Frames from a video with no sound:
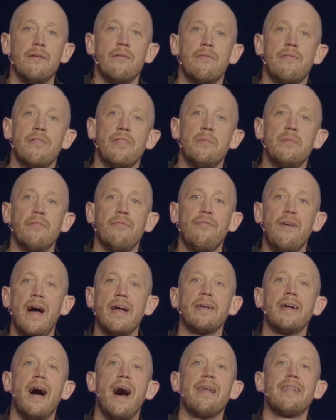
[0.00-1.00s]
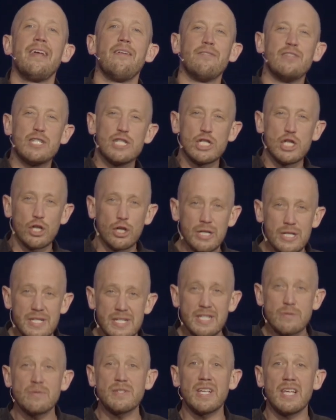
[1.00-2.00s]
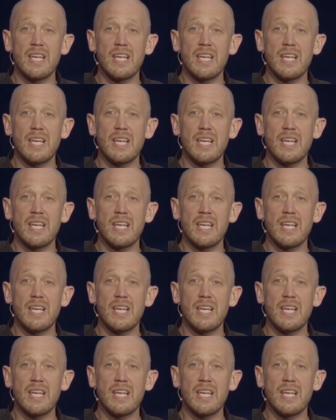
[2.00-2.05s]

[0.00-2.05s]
for them to find God if Xerxes was a